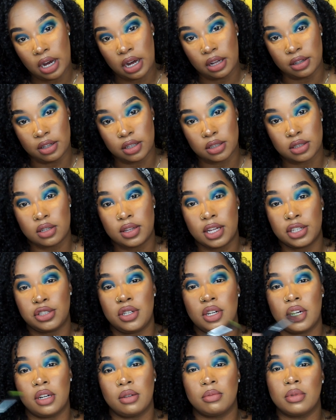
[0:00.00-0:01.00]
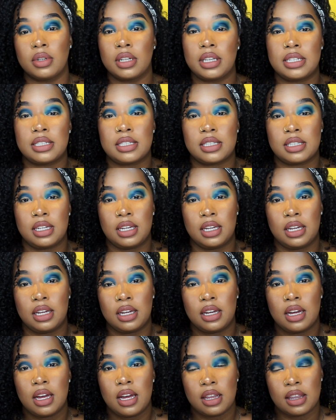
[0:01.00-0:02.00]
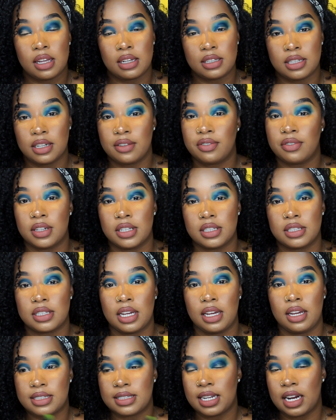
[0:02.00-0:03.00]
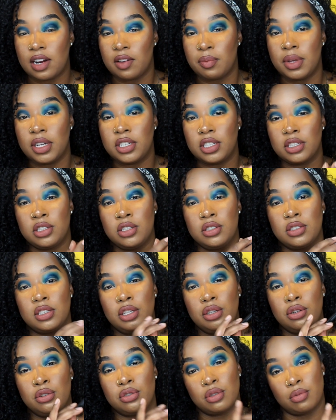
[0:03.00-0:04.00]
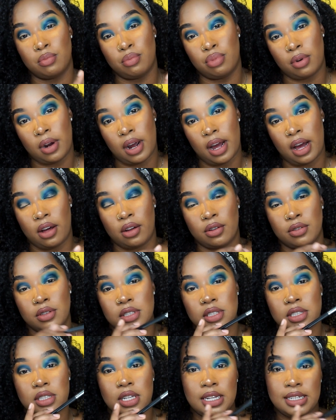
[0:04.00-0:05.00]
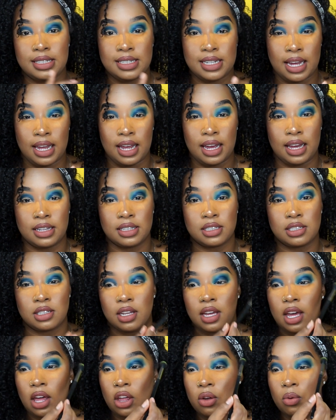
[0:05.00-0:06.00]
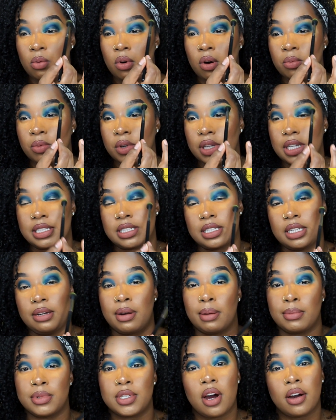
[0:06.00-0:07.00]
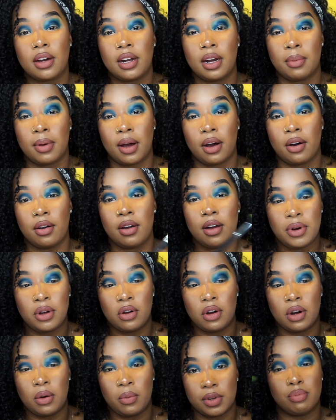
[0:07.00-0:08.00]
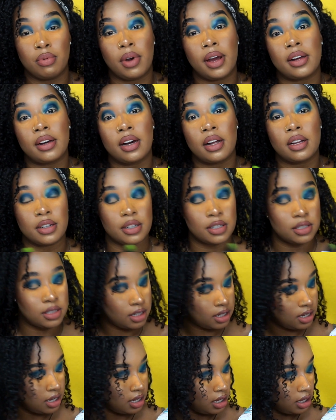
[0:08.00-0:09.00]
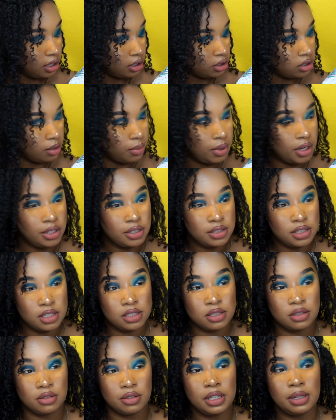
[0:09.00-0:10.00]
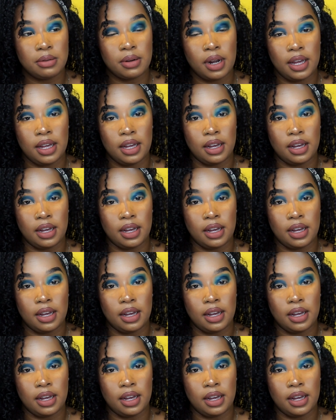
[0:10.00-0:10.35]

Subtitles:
colors so that you can really see the difference instead of me just using neutral browns and tans, and you won't really see what I'm talking about. I'm going to go in with bright colors. So I'm going to use this green right